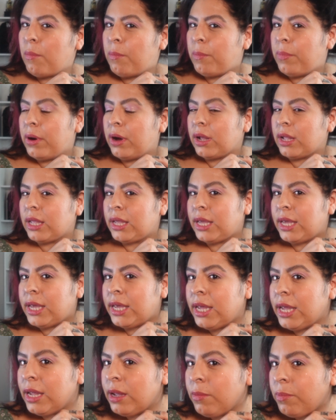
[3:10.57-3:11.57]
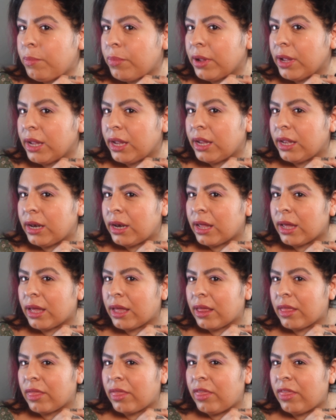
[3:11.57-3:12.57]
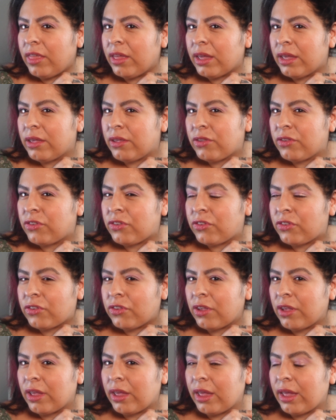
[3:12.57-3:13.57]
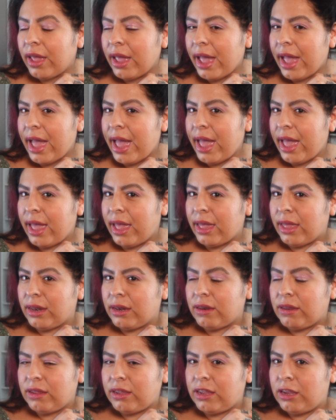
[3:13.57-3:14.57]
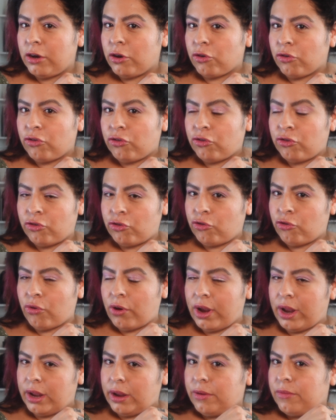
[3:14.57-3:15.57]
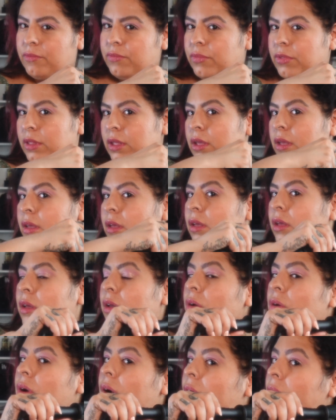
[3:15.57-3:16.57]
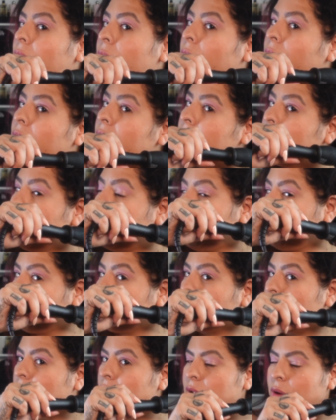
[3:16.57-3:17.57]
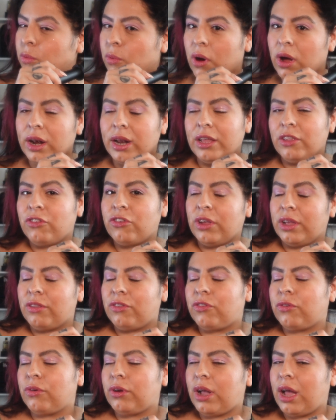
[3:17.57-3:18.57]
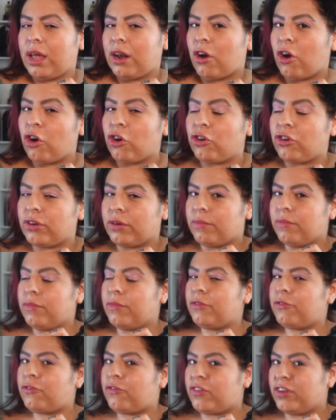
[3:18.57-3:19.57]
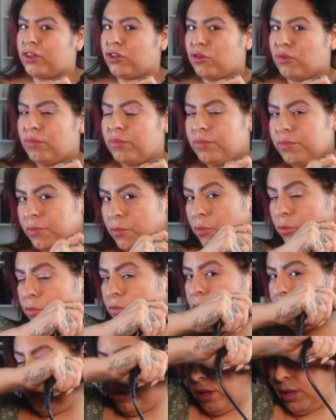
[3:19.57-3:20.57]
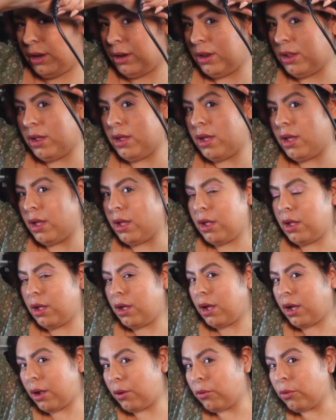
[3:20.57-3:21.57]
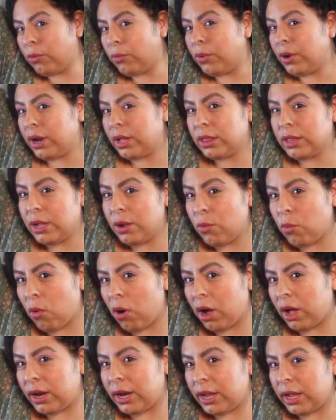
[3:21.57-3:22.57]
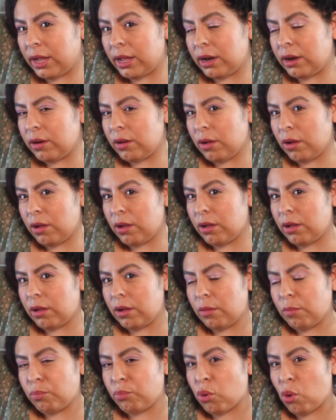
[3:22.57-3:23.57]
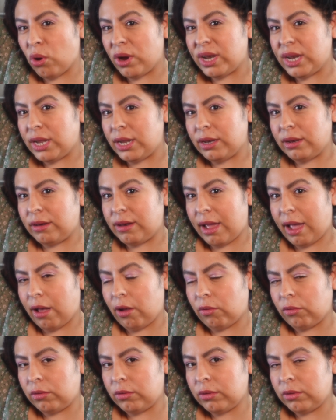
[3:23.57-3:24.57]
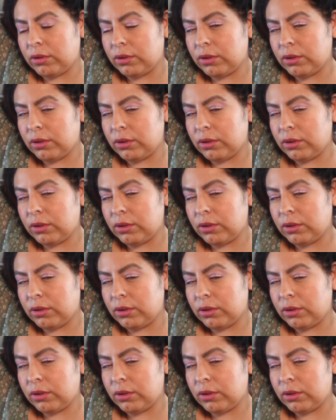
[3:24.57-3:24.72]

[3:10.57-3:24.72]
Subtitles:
but keeping this end here straight. I really actually want it to, it's kind of hard to film, but really want it pointing down.